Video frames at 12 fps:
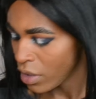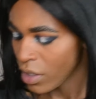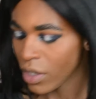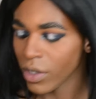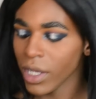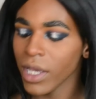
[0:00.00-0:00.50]

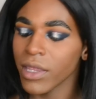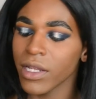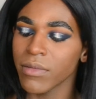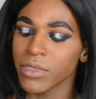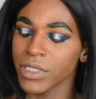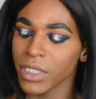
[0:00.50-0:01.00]
Okay, and then
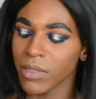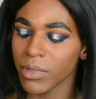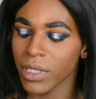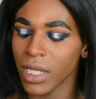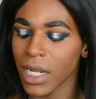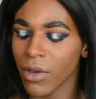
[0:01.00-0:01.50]
I'm just gonna
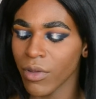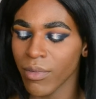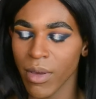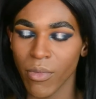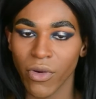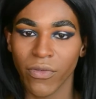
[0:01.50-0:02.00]
blend that out with my
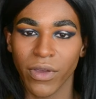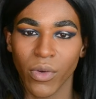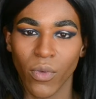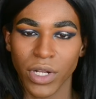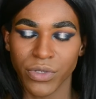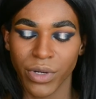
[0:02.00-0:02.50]
Morphe
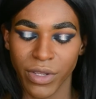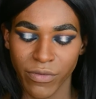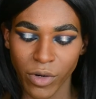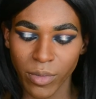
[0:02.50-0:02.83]
124